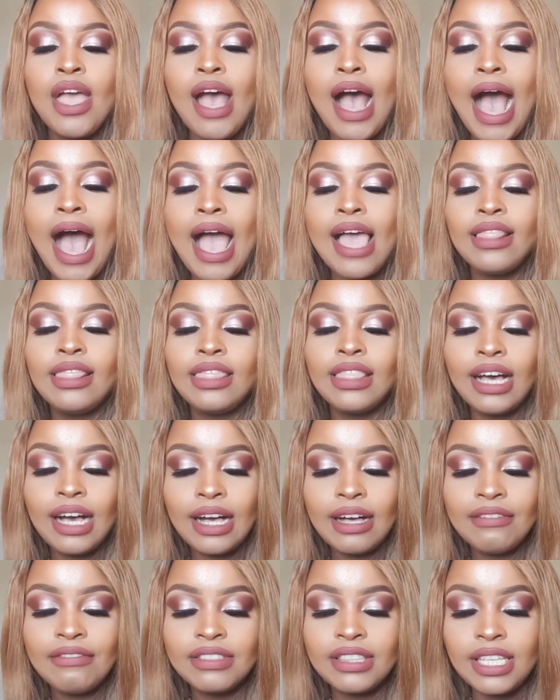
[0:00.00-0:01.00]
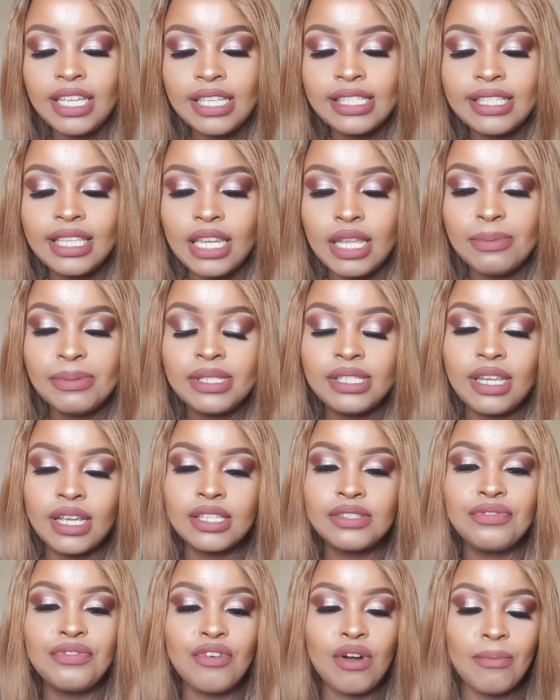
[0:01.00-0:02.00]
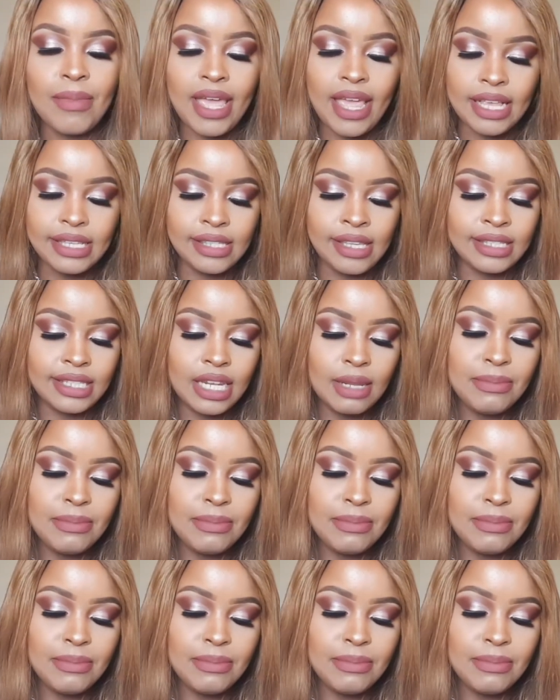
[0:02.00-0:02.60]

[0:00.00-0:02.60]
I love these lipsticks from Essence.